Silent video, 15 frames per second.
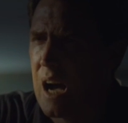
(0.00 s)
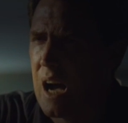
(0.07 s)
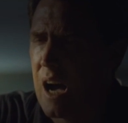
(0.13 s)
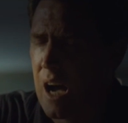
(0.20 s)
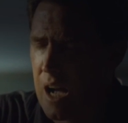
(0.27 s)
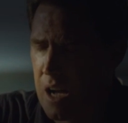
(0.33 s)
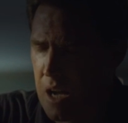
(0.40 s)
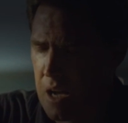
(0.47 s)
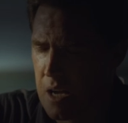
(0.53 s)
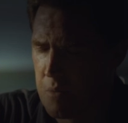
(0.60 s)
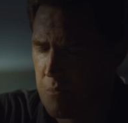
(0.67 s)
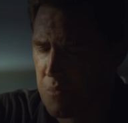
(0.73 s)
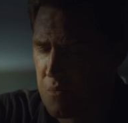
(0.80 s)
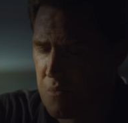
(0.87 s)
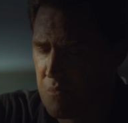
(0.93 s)
uh,
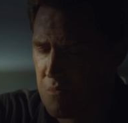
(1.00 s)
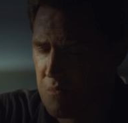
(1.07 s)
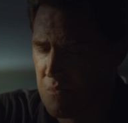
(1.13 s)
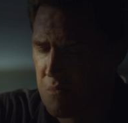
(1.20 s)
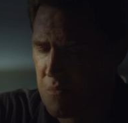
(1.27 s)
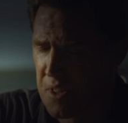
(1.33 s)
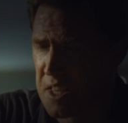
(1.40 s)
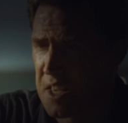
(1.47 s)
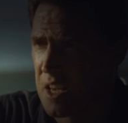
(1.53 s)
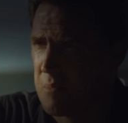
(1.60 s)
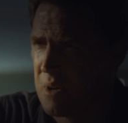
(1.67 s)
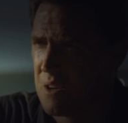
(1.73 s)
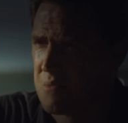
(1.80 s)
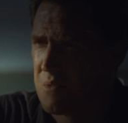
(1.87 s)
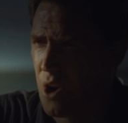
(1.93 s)
thinking
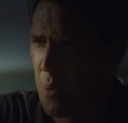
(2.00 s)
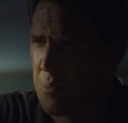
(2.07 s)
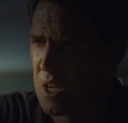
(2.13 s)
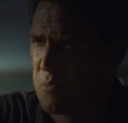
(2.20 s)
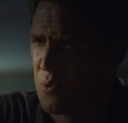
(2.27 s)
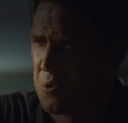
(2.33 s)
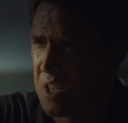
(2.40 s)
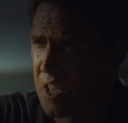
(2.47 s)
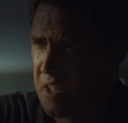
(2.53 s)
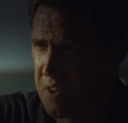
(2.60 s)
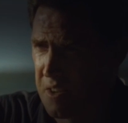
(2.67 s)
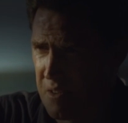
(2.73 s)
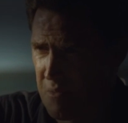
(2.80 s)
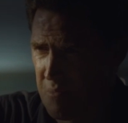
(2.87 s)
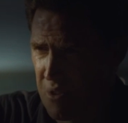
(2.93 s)
about hopping aboard again
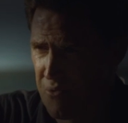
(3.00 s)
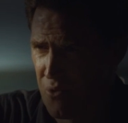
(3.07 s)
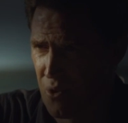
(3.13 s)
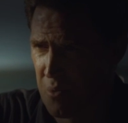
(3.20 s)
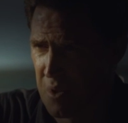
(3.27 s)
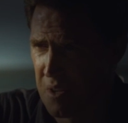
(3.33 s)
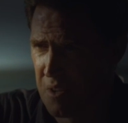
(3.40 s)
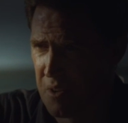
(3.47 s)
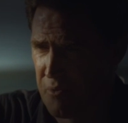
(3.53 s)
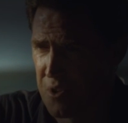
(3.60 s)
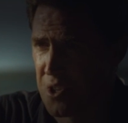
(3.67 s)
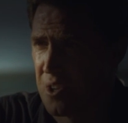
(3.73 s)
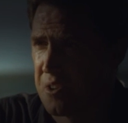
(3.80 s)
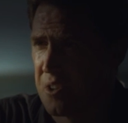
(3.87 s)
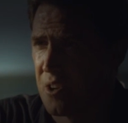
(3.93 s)
before we
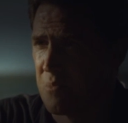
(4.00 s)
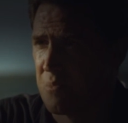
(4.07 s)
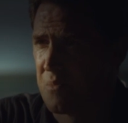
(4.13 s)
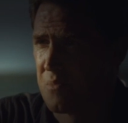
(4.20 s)
return home.